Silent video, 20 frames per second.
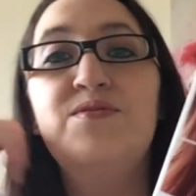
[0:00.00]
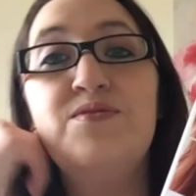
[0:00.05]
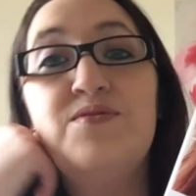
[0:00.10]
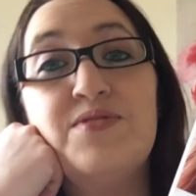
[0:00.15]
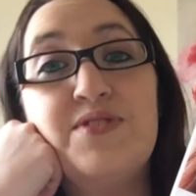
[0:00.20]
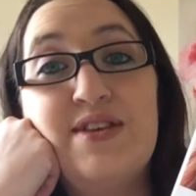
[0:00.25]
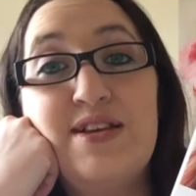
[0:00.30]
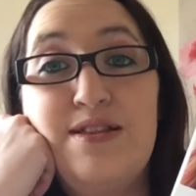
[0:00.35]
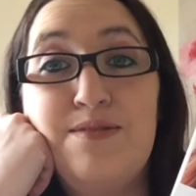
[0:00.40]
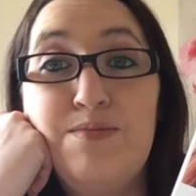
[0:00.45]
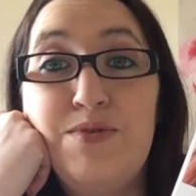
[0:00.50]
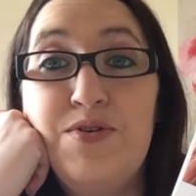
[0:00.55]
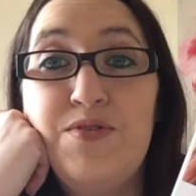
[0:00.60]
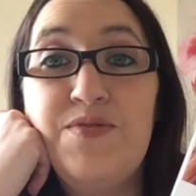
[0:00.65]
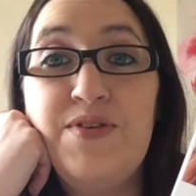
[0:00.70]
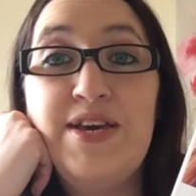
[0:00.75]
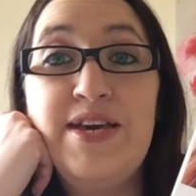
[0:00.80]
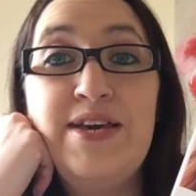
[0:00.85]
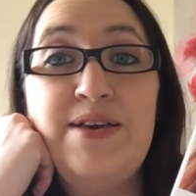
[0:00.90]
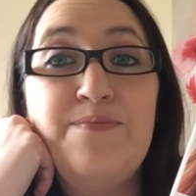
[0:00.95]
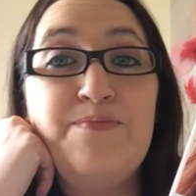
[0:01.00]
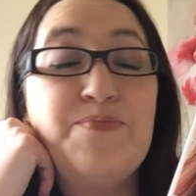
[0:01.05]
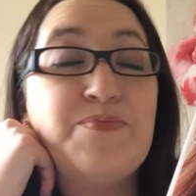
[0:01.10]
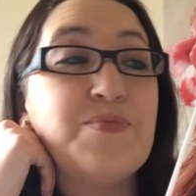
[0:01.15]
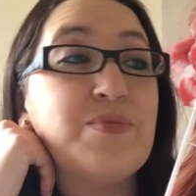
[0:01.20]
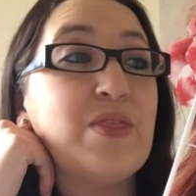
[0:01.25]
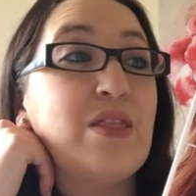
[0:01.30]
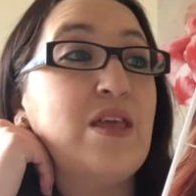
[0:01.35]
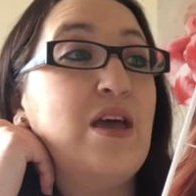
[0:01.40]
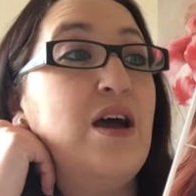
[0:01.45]
not seen the movie.
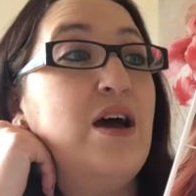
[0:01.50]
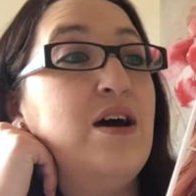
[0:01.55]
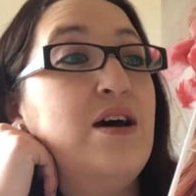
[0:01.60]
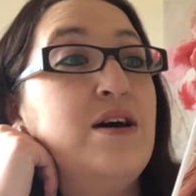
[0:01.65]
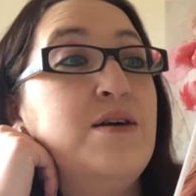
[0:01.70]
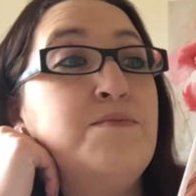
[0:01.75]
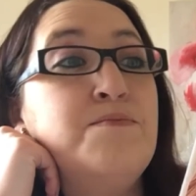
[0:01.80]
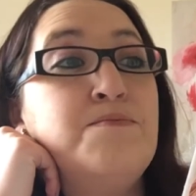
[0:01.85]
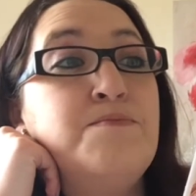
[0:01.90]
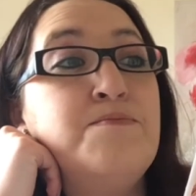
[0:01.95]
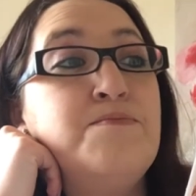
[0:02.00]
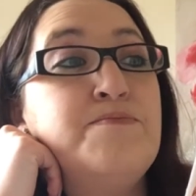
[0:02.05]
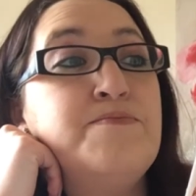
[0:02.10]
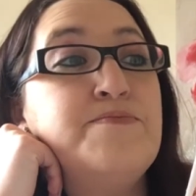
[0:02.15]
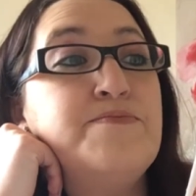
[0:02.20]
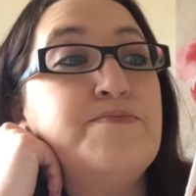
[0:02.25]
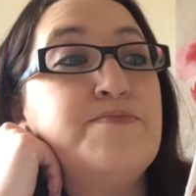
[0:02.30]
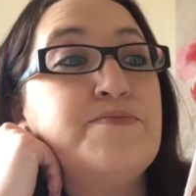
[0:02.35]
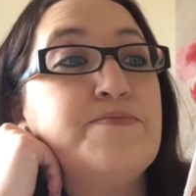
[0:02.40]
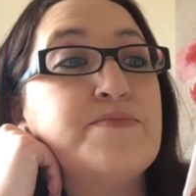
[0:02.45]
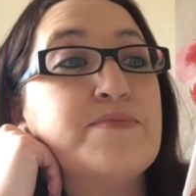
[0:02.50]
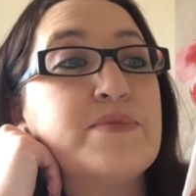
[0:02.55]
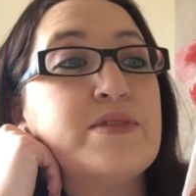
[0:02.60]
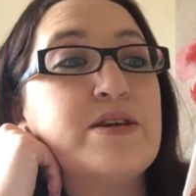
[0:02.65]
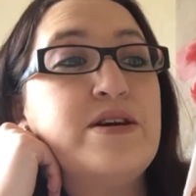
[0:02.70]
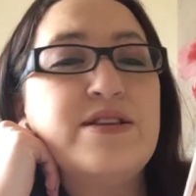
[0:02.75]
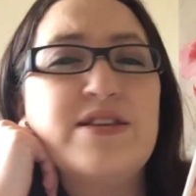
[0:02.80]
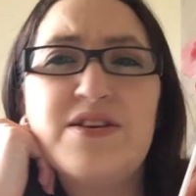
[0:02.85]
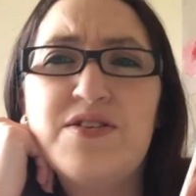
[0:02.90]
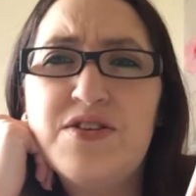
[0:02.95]
Um,
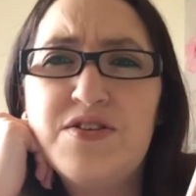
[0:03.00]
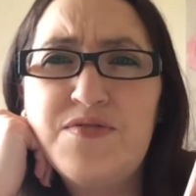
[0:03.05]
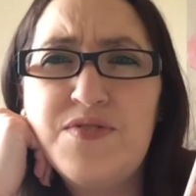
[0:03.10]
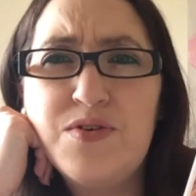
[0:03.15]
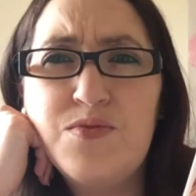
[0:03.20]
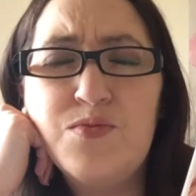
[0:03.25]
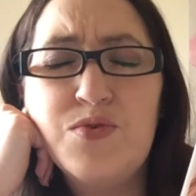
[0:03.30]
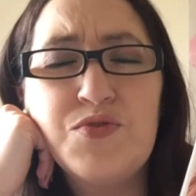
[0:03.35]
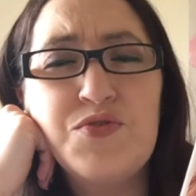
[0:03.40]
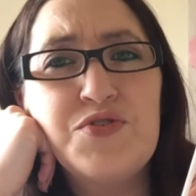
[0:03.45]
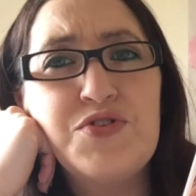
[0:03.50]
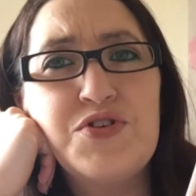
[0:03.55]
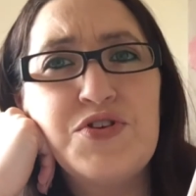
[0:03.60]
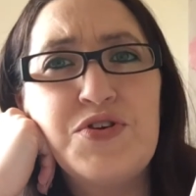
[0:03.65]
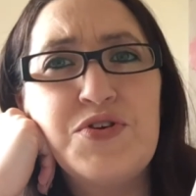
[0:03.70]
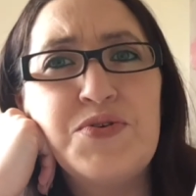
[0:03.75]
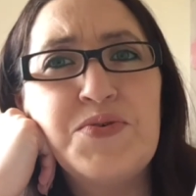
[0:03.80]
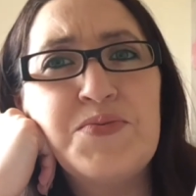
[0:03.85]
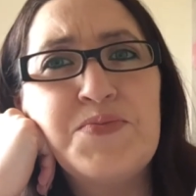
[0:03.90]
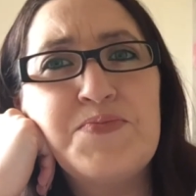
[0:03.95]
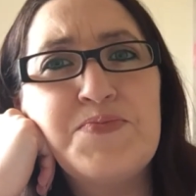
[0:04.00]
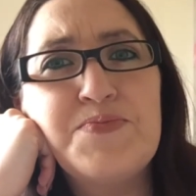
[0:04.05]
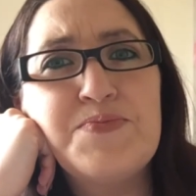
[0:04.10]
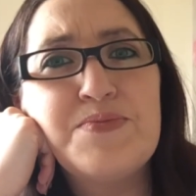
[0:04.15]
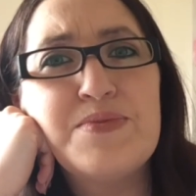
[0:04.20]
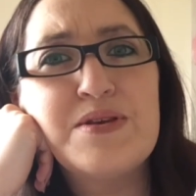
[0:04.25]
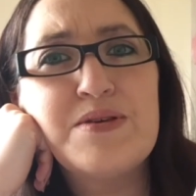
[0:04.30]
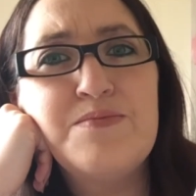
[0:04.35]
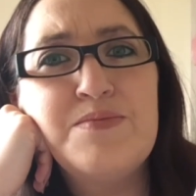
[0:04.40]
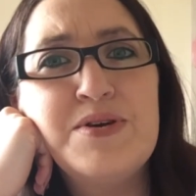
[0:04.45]
I don't know if I want to,
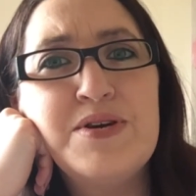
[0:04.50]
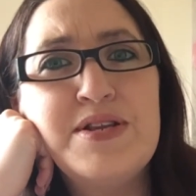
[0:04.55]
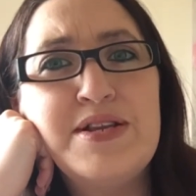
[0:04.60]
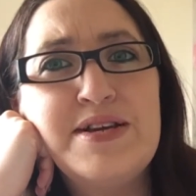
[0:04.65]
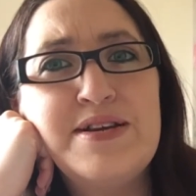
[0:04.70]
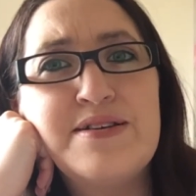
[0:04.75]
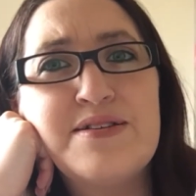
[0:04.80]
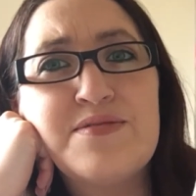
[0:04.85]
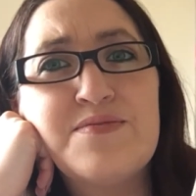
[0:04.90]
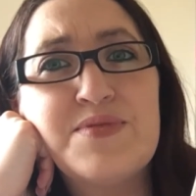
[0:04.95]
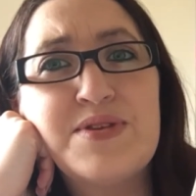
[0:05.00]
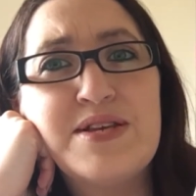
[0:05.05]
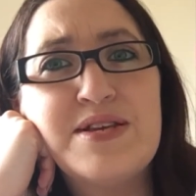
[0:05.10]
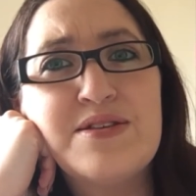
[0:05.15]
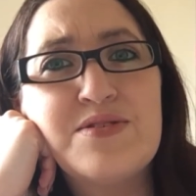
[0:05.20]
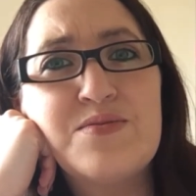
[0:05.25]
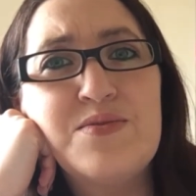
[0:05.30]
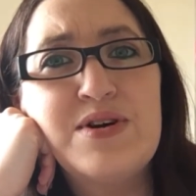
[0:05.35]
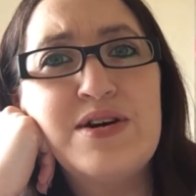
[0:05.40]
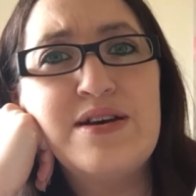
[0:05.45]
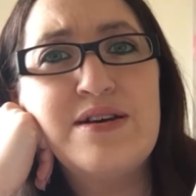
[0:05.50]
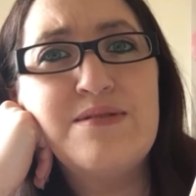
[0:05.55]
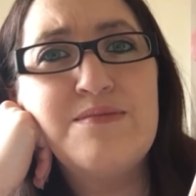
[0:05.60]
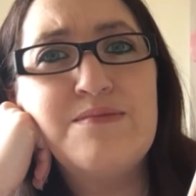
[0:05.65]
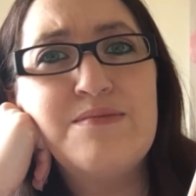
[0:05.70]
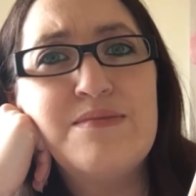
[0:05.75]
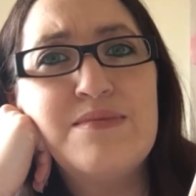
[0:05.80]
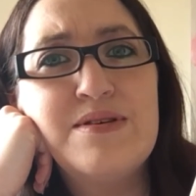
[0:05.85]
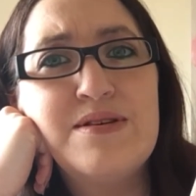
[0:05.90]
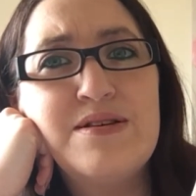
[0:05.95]
purely because obviously it's quite
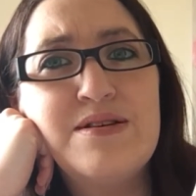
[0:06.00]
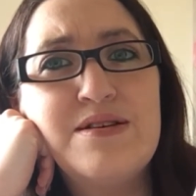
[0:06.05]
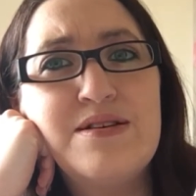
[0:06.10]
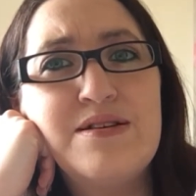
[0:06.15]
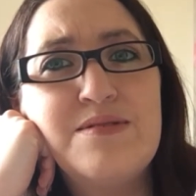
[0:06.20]
an